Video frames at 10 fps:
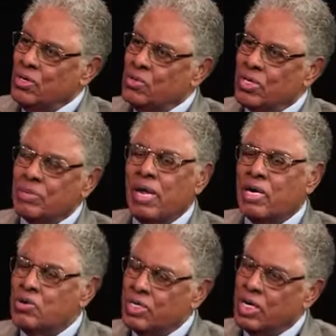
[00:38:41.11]
who
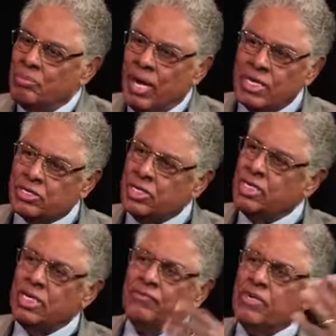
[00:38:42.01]
can imagine a
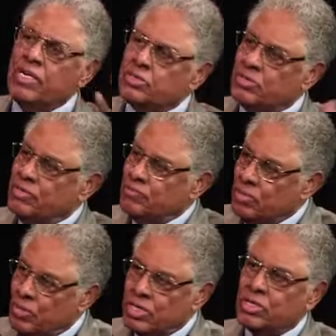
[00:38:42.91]
different history from
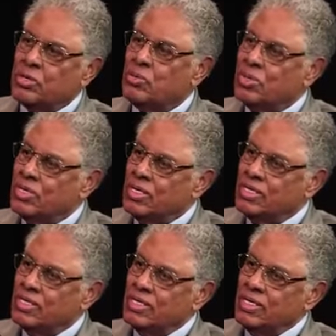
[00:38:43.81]
the rest of the
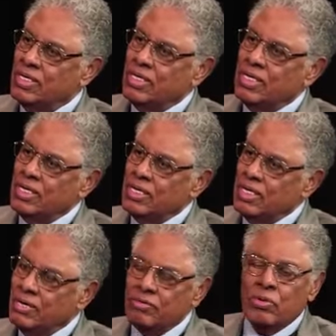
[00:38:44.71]
world,
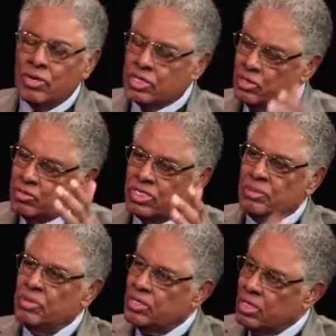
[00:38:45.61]
even though it's so
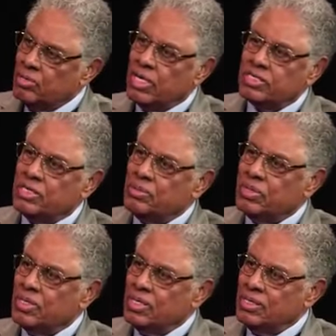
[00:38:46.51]
similar to the rest of the
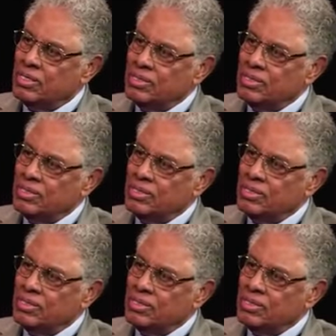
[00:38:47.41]
world.